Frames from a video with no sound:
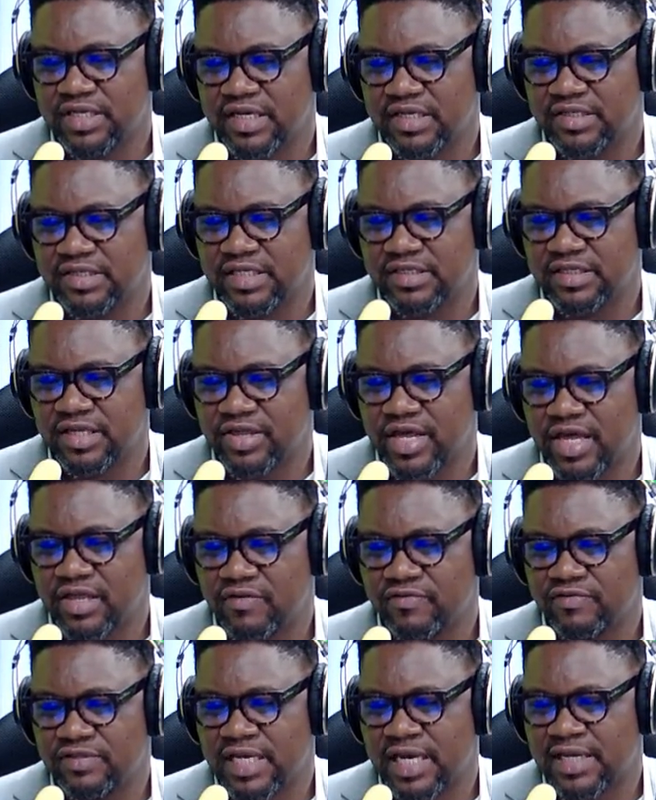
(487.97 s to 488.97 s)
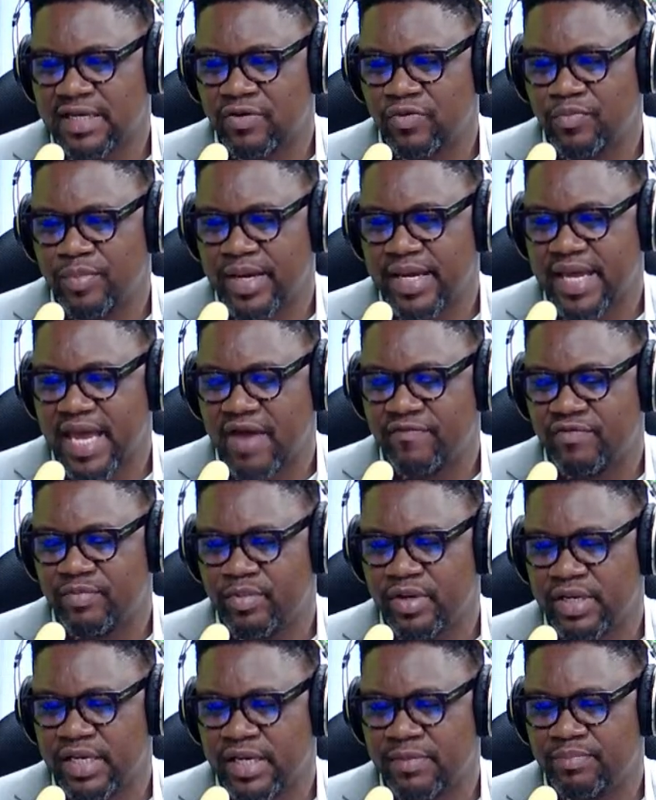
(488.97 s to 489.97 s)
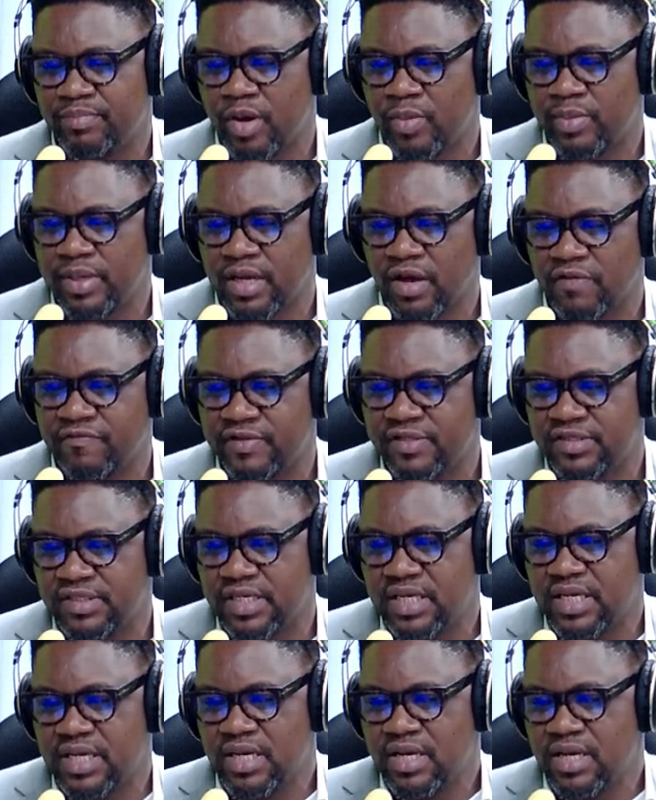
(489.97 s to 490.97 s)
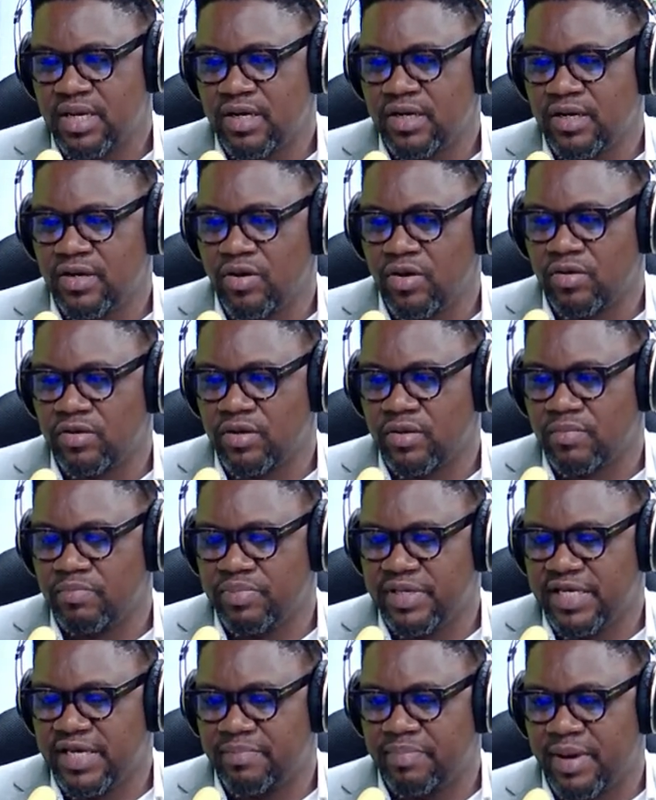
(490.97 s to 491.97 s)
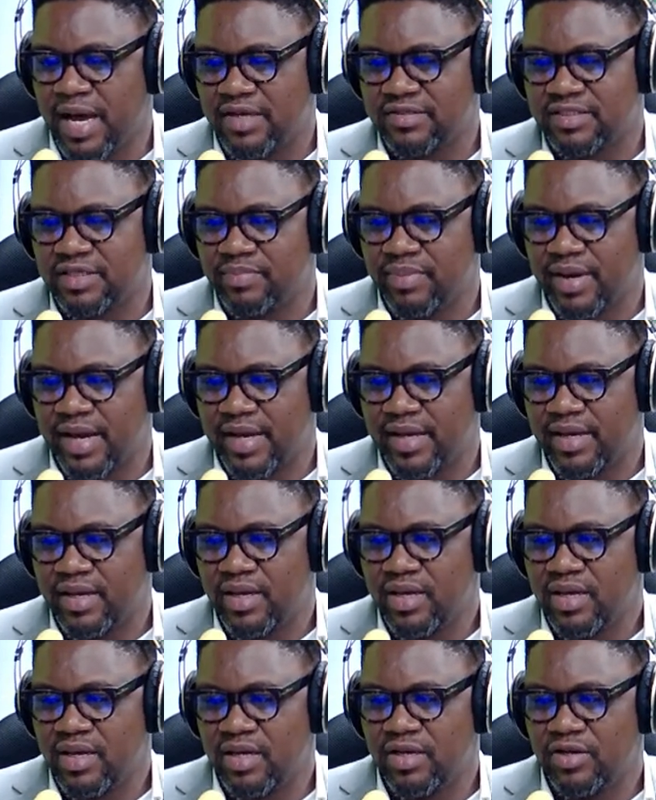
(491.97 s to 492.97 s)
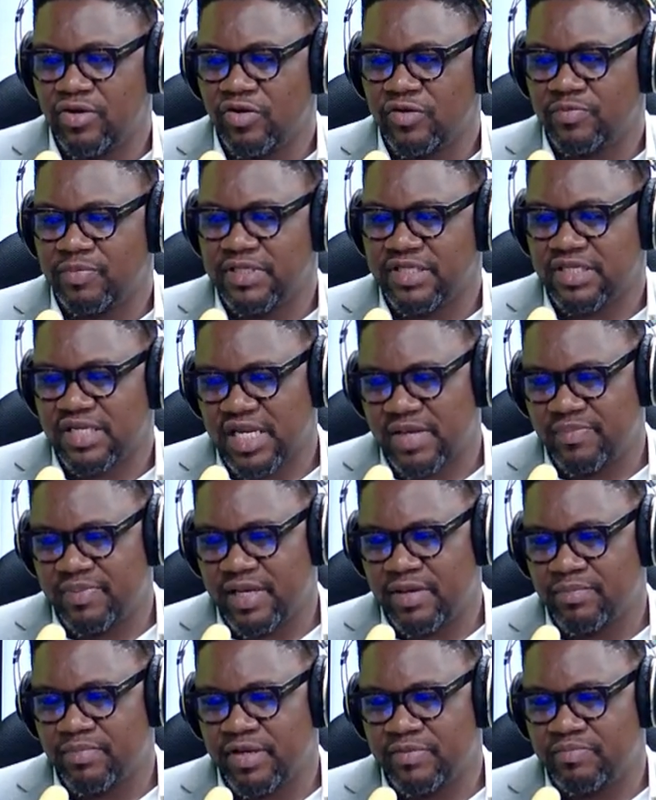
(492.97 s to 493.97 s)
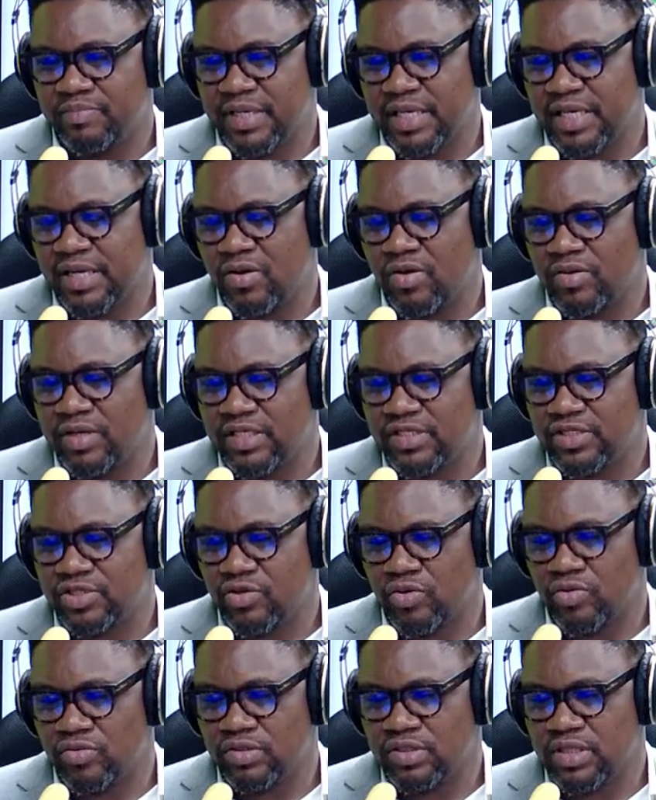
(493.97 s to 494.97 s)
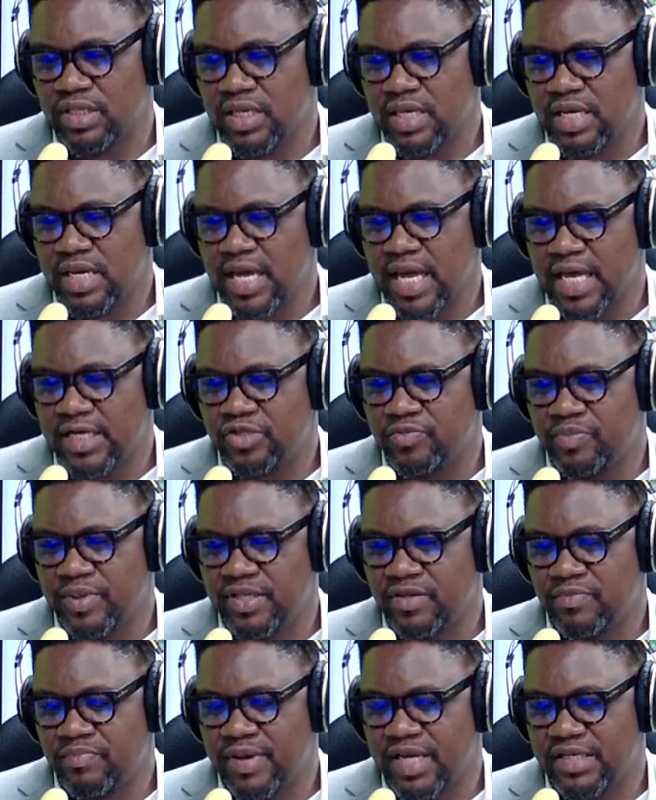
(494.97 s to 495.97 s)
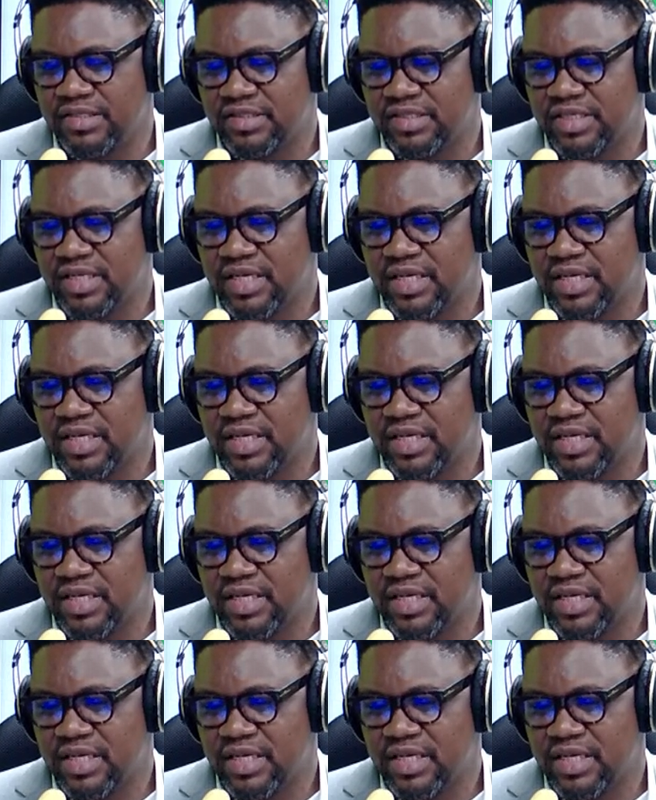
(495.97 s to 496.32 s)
It says a change of style that will make everybody in public office not be a passerby, not be sleeping, but be on his toes, and to be the best